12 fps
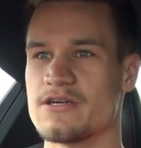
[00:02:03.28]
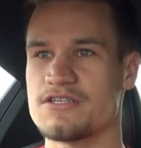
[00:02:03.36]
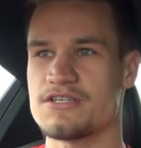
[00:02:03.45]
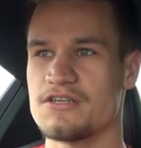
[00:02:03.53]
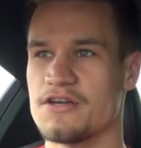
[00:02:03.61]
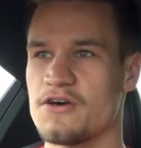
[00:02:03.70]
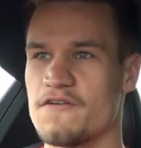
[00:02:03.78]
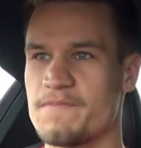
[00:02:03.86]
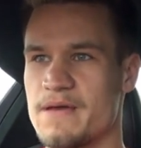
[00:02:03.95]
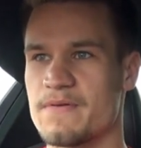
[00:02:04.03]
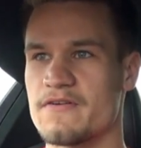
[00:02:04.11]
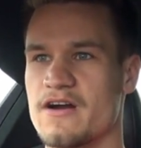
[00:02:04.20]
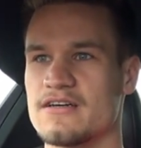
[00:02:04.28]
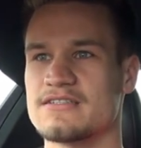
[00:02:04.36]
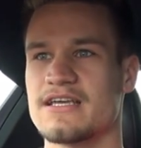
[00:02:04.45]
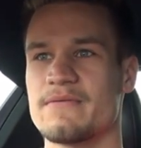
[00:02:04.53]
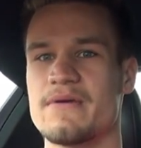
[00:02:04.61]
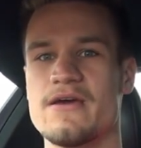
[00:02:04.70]
question a lot of people are
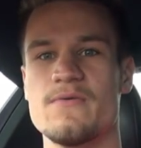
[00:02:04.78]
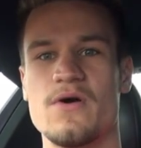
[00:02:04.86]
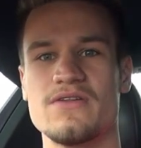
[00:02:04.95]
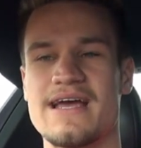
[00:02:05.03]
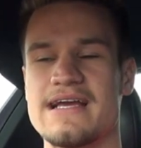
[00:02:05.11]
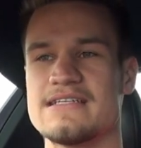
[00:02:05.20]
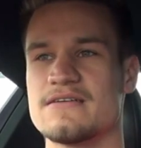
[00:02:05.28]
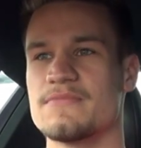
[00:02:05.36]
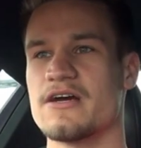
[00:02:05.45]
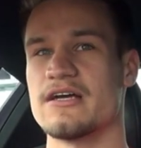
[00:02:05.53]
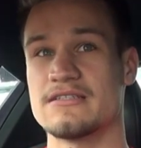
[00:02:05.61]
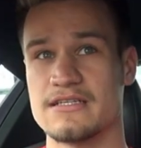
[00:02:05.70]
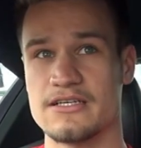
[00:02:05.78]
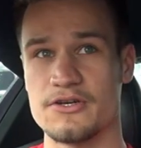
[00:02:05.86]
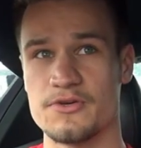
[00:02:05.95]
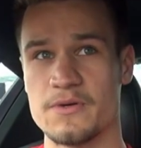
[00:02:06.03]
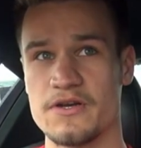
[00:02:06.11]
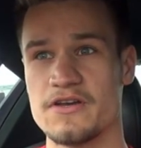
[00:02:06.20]
asking me are what days I'm going to
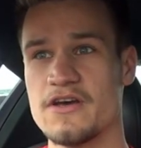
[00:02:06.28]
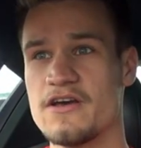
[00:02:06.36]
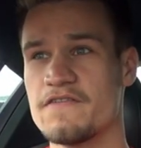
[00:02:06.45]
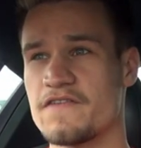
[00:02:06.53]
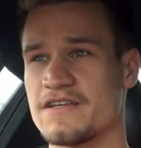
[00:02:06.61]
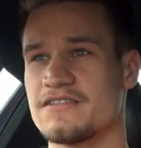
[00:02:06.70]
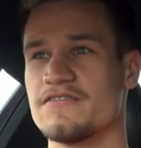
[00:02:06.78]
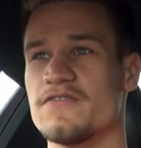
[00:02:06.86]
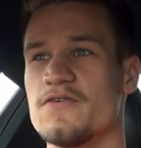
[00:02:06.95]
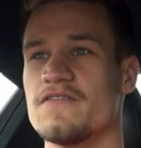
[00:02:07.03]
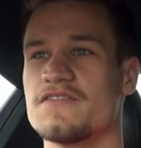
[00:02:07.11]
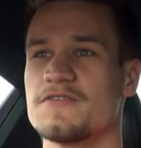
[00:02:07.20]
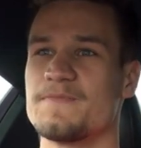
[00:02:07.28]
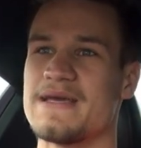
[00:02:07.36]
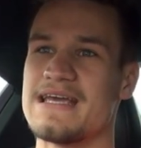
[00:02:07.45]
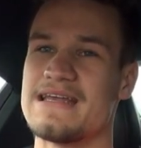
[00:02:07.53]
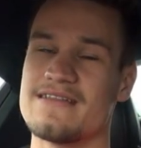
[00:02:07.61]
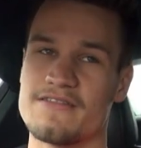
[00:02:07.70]
Goodwood Festival of
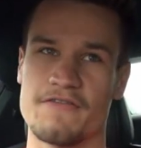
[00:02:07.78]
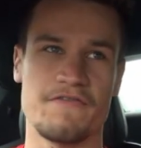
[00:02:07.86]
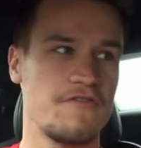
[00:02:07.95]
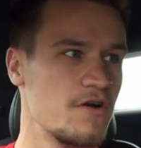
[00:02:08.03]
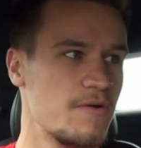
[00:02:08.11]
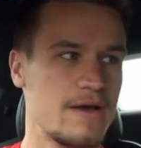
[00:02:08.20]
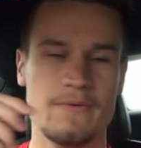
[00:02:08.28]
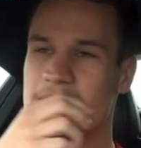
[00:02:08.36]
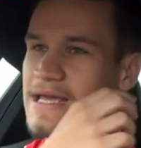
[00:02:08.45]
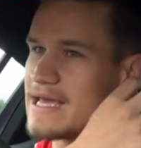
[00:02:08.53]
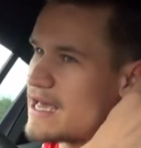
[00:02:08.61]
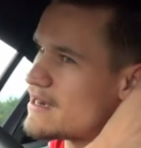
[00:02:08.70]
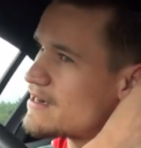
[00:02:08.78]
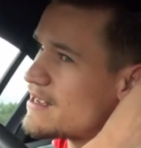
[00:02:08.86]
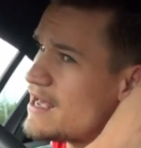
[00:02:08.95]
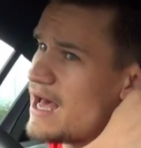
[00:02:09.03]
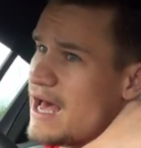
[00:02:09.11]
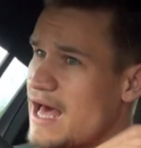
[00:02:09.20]
Speed the following weekend,
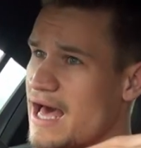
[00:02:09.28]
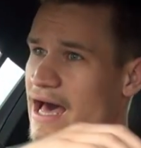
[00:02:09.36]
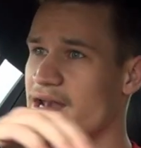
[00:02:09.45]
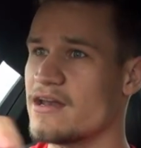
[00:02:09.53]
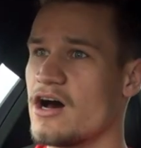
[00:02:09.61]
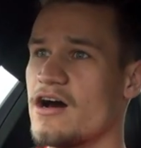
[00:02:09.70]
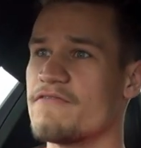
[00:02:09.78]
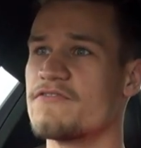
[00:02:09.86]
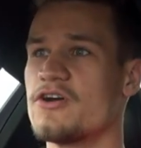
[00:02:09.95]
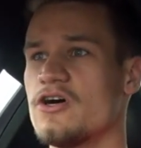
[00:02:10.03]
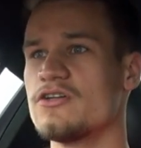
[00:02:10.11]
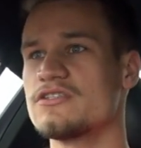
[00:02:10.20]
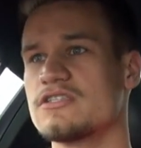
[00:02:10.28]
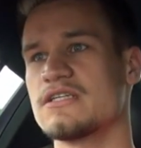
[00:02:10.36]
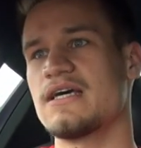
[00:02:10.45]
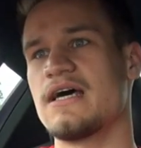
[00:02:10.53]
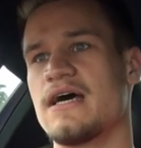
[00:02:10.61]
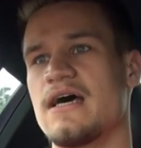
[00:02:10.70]
and I've got
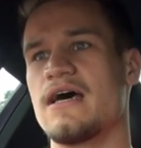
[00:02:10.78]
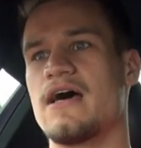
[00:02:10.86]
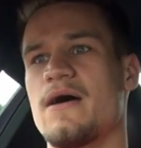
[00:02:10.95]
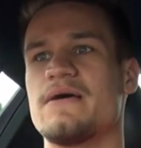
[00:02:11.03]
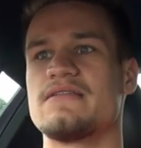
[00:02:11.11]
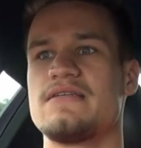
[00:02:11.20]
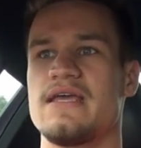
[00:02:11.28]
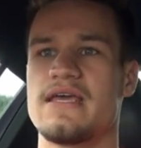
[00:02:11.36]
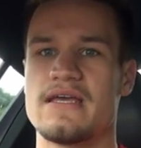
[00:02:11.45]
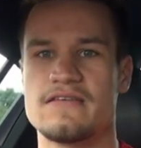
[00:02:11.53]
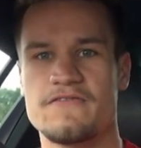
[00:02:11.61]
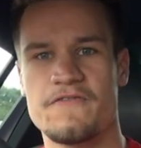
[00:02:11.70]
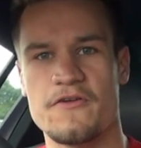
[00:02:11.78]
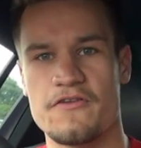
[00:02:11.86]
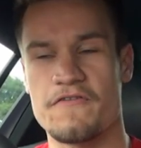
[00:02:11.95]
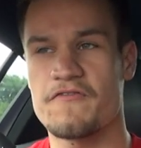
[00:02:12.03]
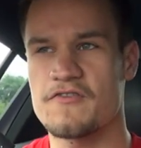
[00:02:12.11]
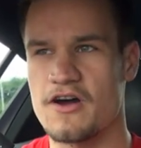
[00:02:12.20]
tickets for
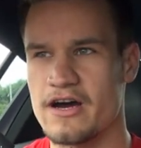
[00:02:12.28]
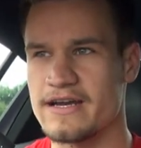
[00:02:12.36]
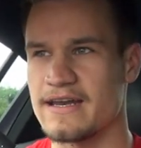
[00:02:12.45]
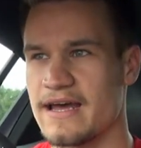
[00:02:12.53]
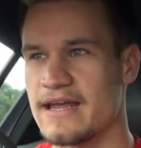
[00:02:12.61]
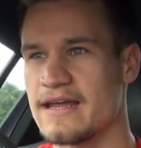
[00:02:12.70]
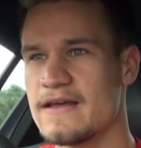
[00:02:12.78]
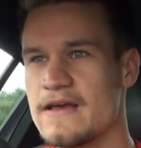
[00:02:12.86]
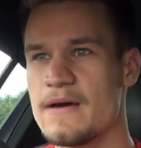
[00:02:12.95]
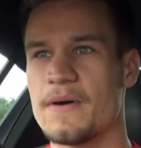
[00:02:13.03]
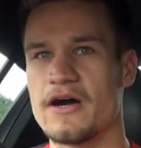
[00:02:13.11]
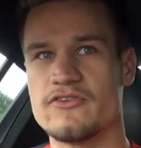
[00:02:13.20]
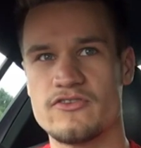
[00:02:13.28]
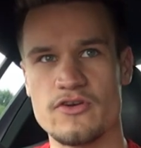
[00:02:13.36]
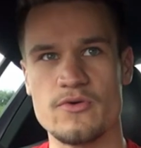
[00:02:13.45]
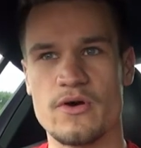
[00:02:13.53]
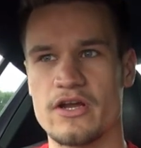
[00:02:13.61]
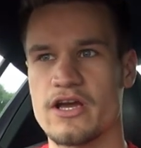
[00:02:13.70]
the Friday, but I
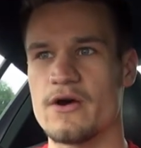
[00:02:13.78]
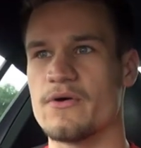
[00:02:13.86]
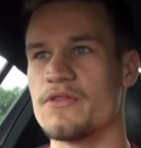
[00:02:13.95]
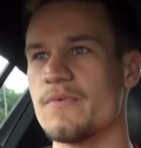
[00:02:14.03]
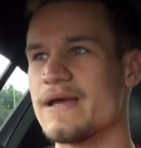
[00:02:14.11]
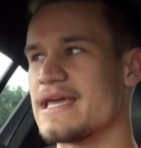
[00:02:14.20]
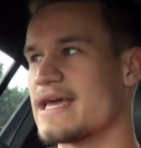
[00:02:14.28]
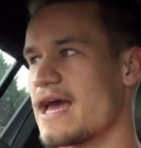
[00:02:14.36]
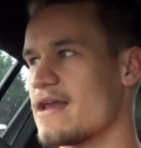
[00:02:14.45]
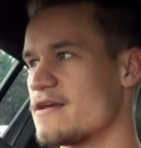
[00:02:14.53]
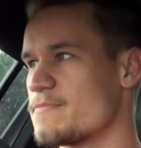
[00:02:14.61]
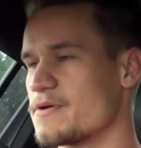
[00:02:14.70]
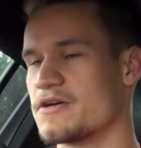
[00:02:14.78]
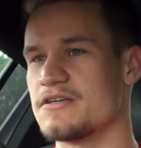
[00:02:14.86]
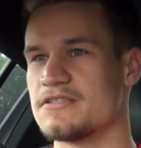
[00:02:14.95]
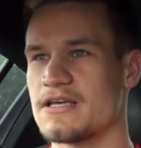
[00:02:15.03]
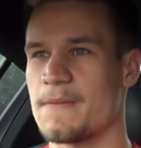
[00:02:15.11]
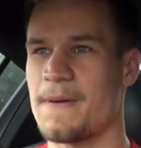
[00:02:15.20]
do want to go on the weekend
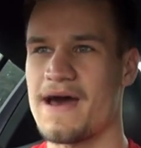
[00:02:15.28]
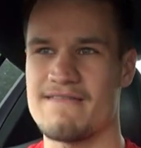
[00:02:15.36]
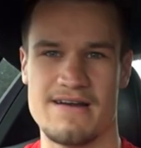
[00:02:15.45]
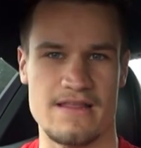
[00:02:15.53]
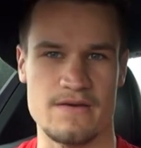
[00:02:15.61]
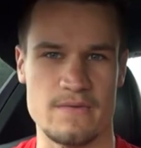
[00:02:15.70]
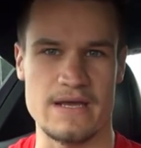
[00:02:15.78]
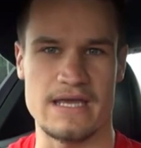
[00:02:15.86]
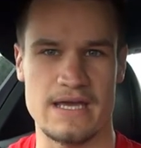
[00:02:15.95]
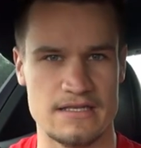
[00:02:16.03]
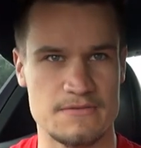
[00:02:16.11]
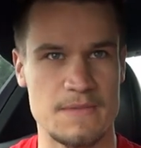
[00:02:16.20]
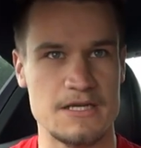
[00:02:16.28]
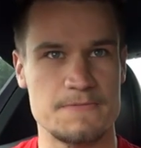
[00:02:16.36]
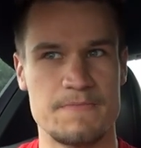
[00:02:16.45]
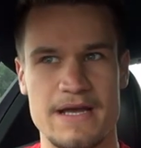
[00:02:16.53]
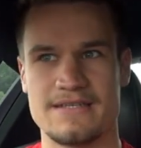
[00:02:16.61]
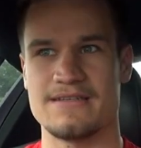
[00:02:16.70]
because apparently the weekend's
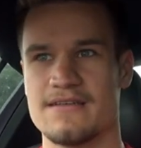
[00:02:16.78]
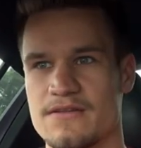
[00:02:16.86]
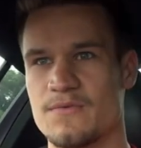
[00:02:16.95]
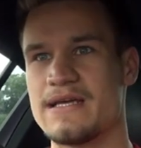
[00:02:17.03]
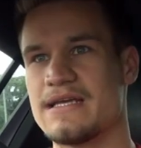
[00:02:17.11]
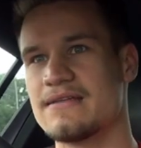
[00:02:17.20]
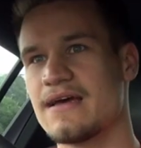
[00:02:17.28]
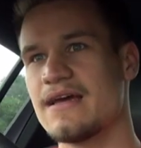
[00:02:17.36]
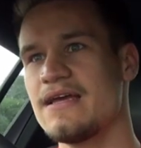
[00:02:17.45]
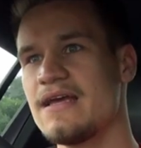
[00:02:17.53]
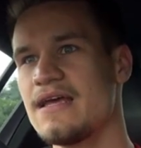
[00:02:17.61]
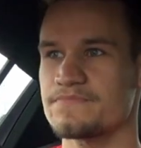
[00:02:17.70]
much better than the weekday.